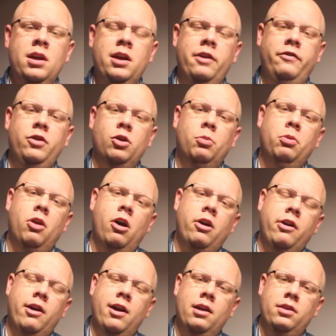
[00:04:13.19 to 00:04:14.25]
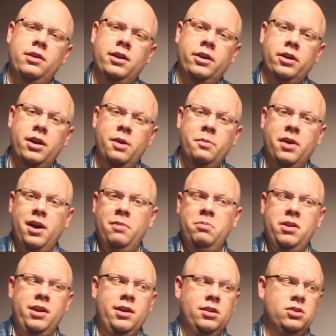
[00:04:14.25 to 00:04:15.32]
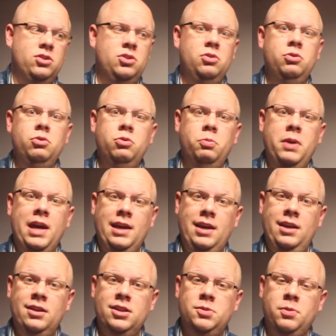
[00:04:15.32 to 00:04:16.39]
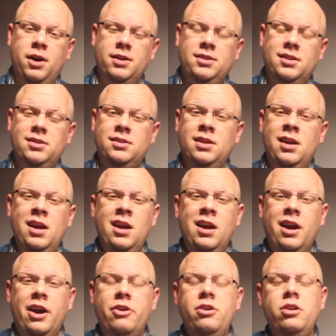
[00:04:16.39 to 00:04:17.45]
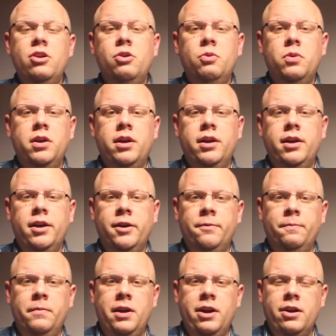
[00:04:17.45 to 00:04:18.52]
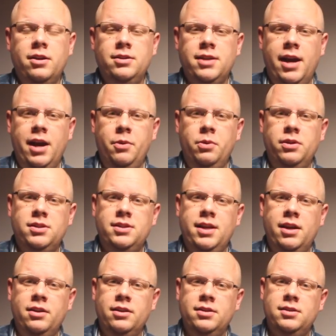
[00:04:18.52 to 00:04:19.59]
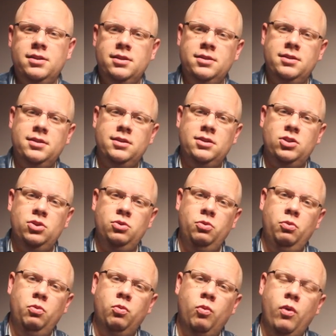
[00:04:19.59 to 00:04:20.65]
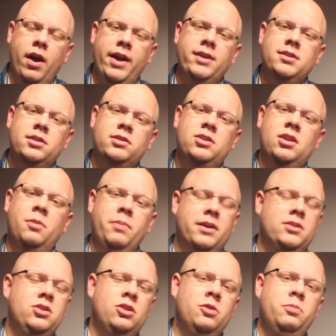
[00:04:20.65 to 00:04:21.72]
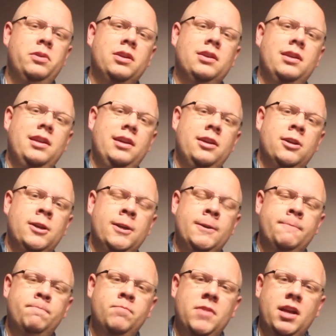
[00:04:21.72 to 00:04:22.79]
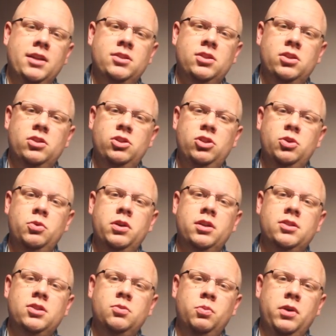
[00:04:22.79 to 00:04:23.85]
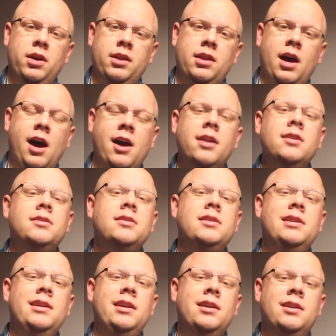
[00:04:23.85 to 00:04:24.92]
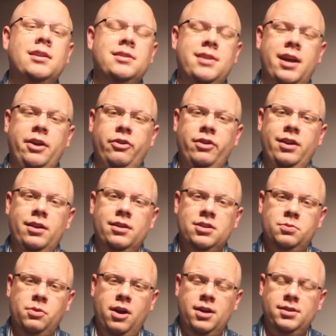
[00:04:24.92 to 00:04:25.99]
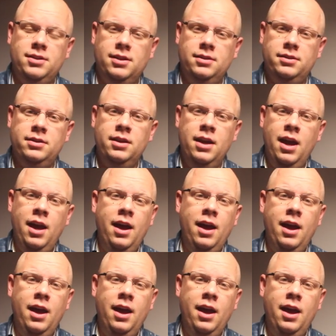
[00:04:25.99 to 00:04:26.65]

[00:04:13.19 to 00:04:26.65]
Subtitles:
If you're a blogger out there, am I being too picky in this process? I already know what Eric Dye would say on this, is to write to the best of your ability and to do it with honesty and integrity in this process.